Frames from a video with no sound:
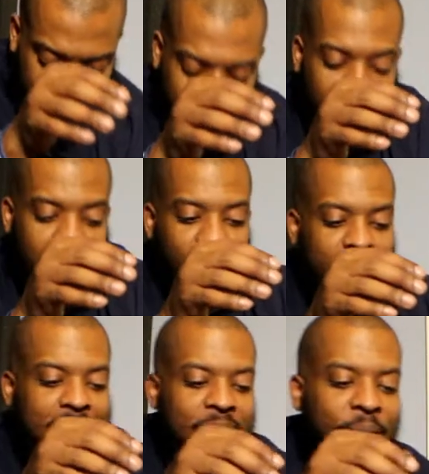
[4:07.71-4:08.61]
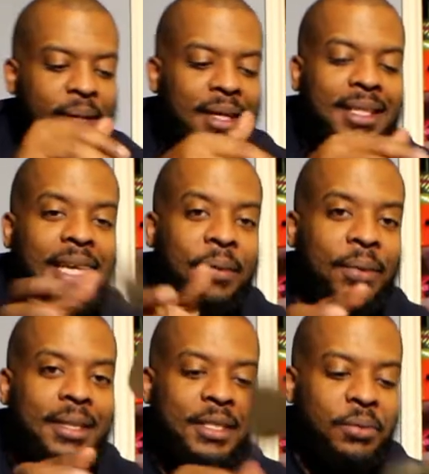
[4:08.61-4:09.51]
Now you want to see what it looks like
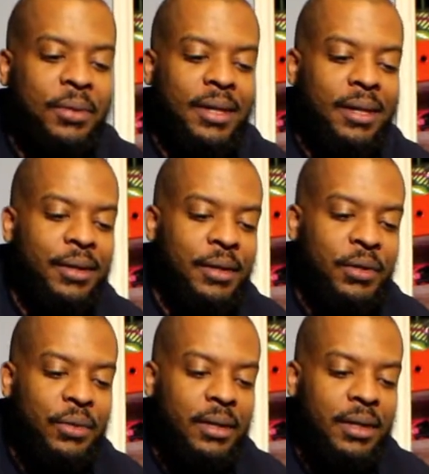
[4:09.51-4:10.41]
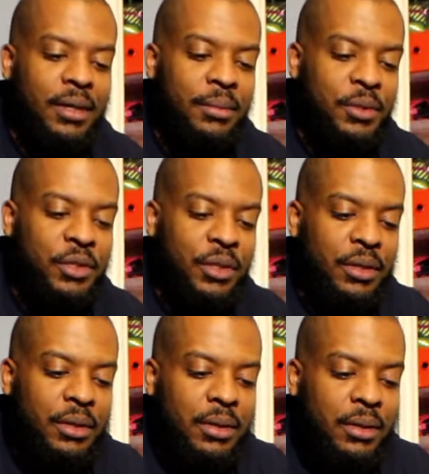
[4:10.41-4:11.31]
with this one right here in the Jordan here. I'm going to show you.